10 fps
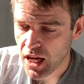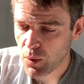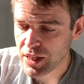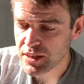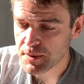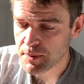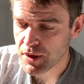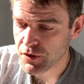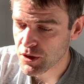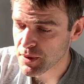I went up to my
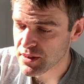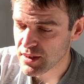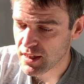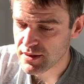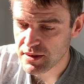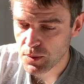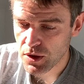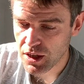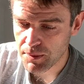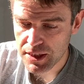room and started to
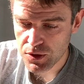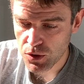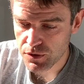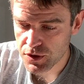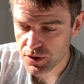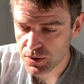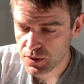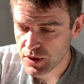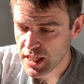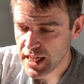work on my talk for
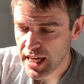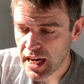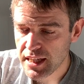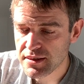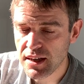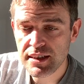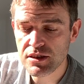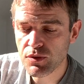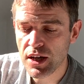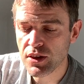school. I decided
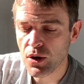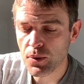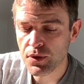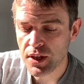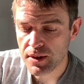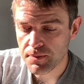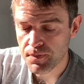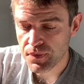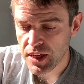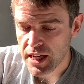to write the whole thing.
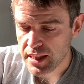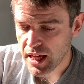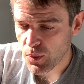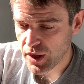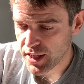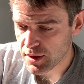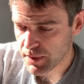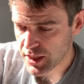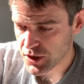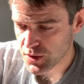That way I could
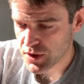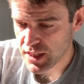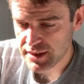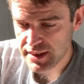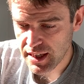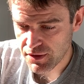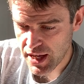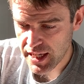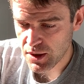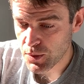make sure that I didn't have
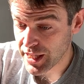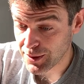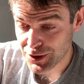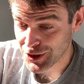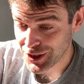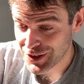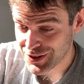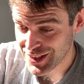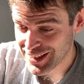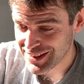any without a shirts
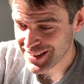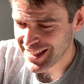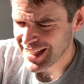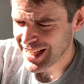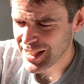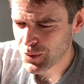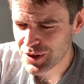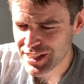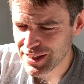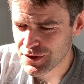in it. I didn't
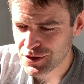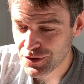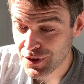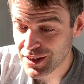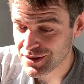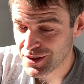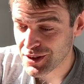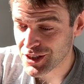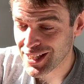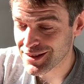want to give Sue Featherstone the
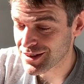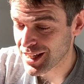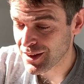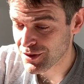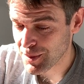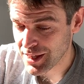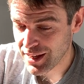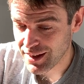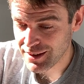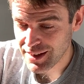chance to laugh at me
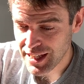again.